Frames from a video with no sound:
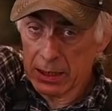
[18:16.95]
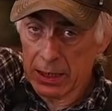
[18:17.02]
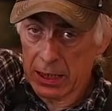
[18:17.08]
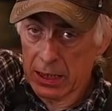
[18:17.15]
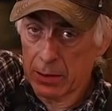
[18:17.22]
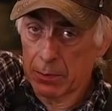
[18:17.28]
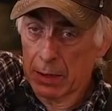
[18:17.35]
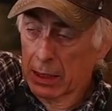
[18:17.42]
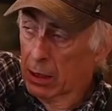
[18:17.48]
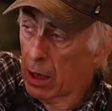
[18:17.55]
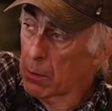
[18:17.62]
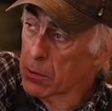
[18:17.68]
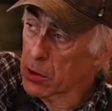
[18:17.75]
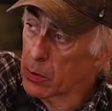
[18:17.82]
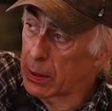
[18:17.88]
system that
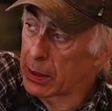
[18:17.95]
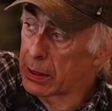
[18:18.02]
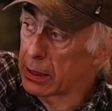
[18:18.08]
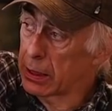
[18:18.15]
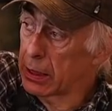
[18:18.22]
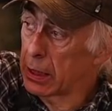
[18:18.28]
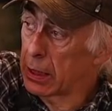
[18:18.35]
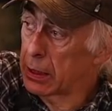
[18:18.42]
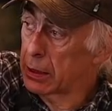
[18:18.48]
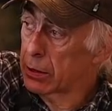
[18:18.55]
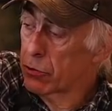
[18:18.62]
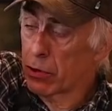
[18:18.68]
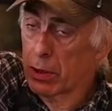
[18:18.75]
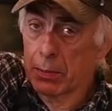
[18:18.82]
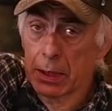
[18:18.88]
comes with the uh,
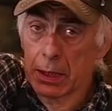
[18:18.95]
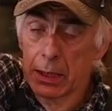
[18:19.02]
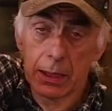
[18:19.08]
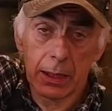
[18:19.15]
Trimmy